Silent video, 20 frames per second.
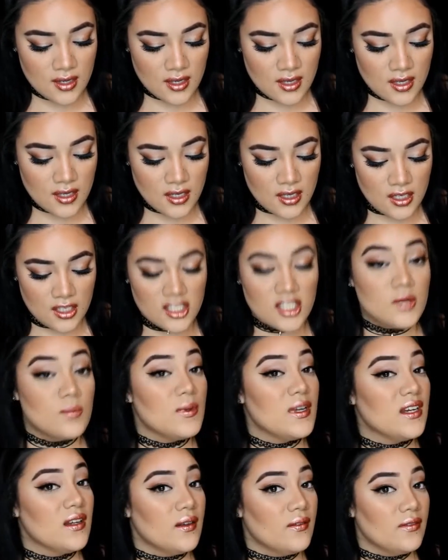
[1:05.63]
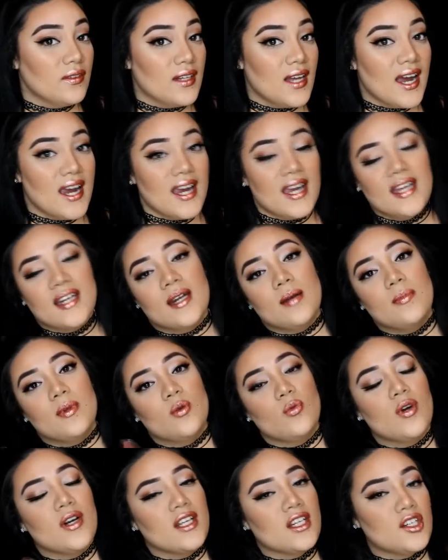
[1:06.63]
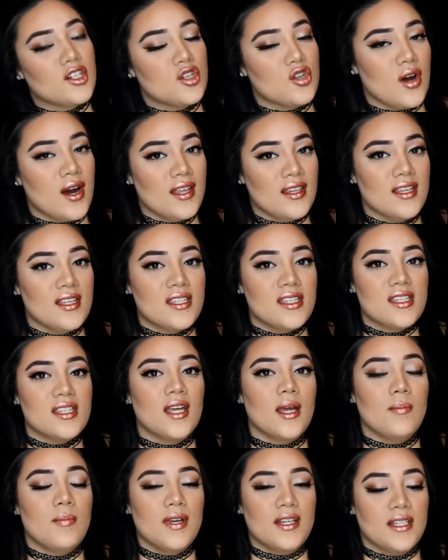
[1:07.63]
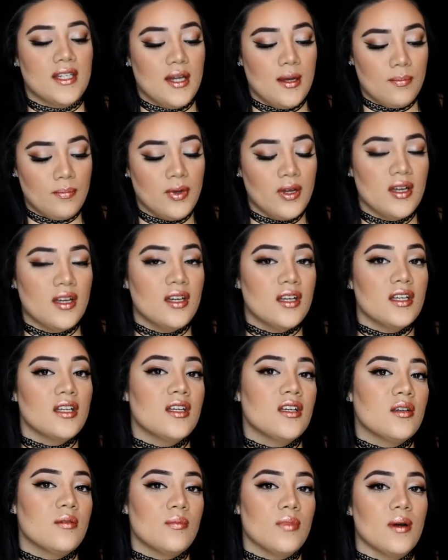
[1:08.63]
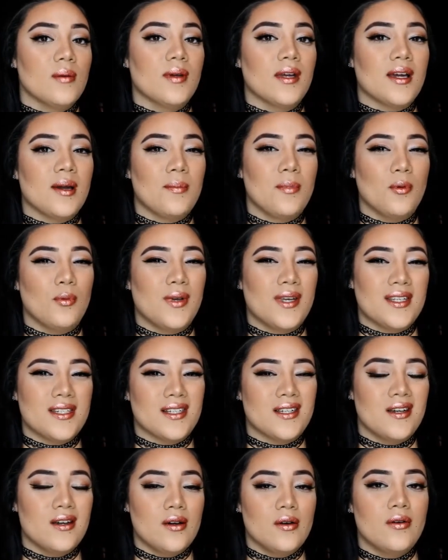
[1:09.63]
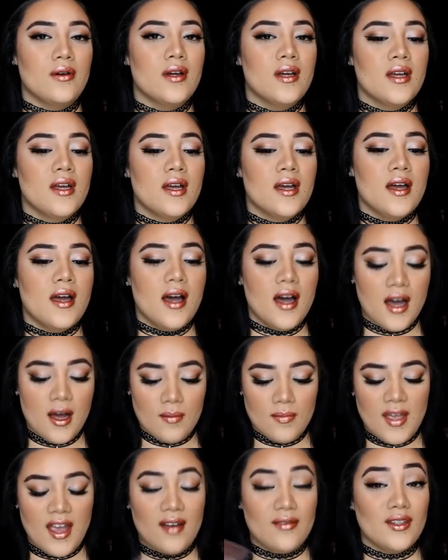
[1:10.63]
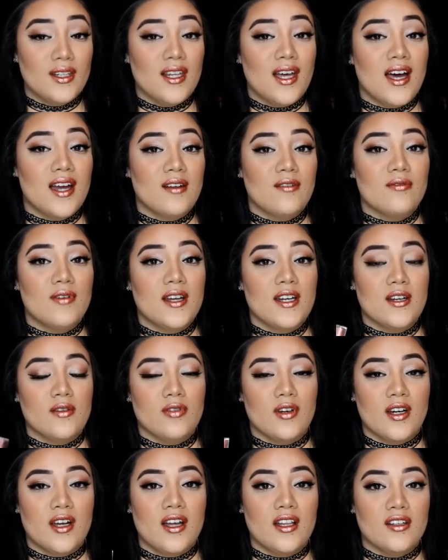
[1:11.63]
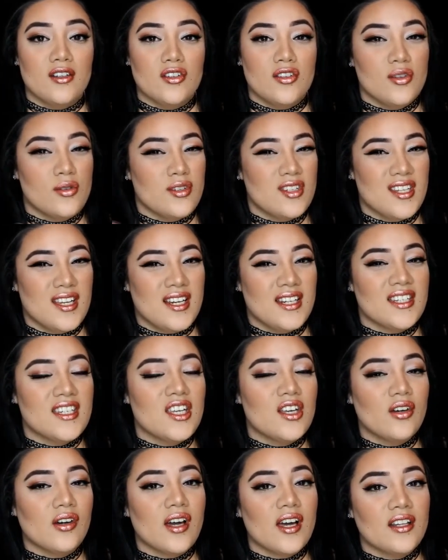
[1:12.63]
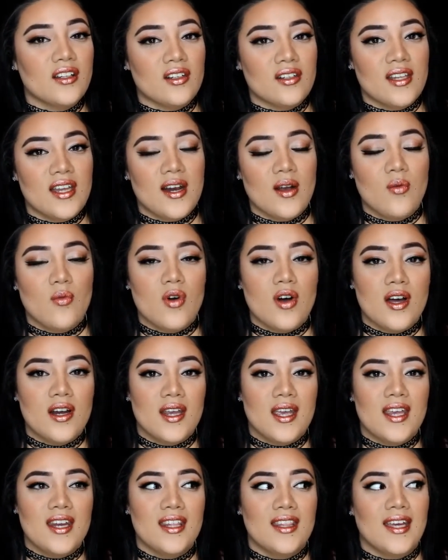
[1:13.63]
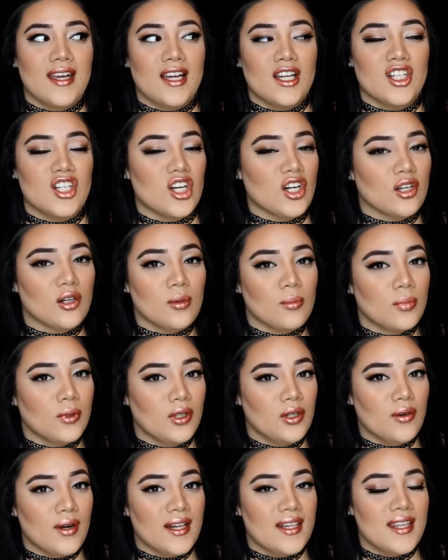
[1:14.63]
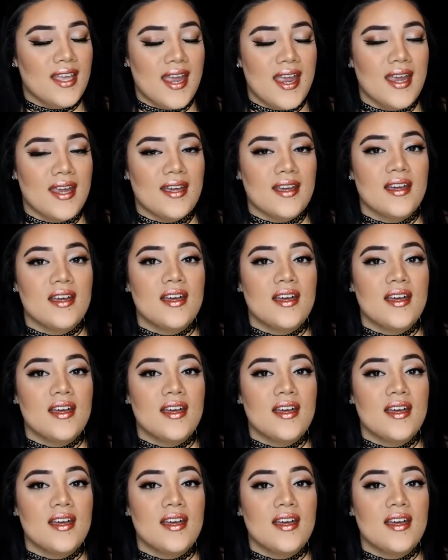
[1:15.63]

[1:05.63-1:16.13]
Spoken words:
is Speed of Light, and I've been wanting to try this. I picked it up probably a couple weeks ago. They have a lot of fun different colors. There was like a teal color that I wanted and like a darker blue, I think.